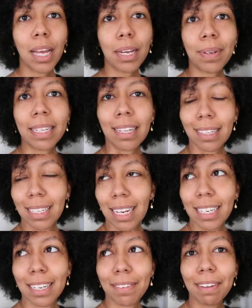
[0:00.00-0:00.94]
I quite like the
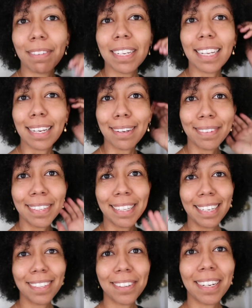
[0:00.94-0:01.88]
idea of having like a
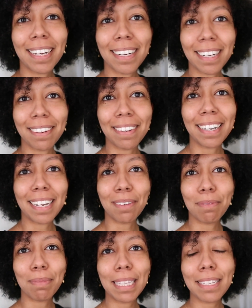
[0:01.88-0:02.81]
really short haircut right
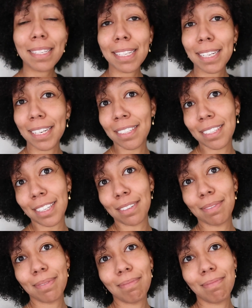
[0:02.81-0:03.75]
now, but this is a good
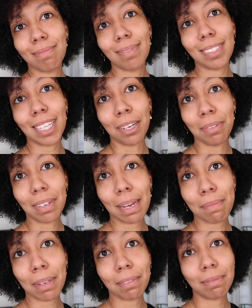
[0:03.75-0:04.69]
start. So
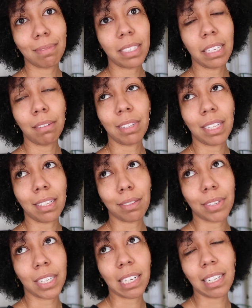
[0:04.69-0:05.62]
I might live with
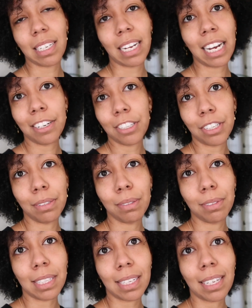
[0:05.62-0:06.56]
this for like a day or two. We'll